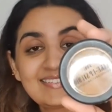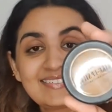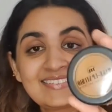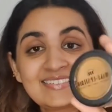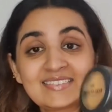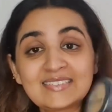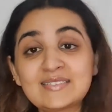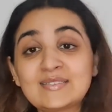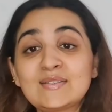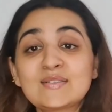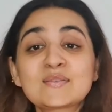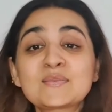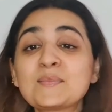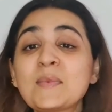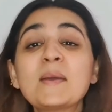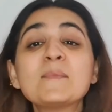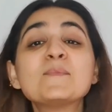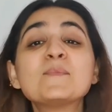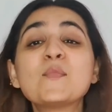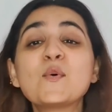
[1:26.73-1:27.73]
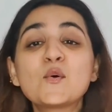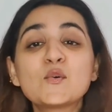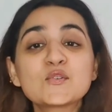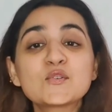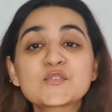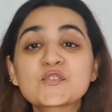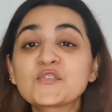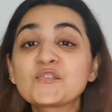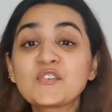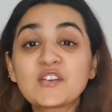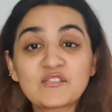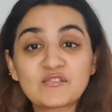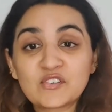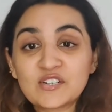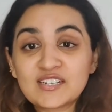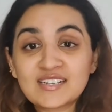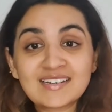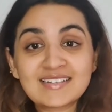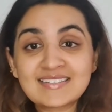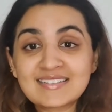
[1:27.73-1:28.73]
This is my most
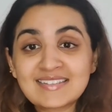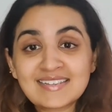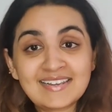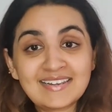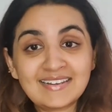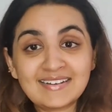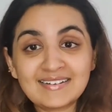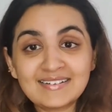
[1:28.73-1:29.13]
favorite concealer.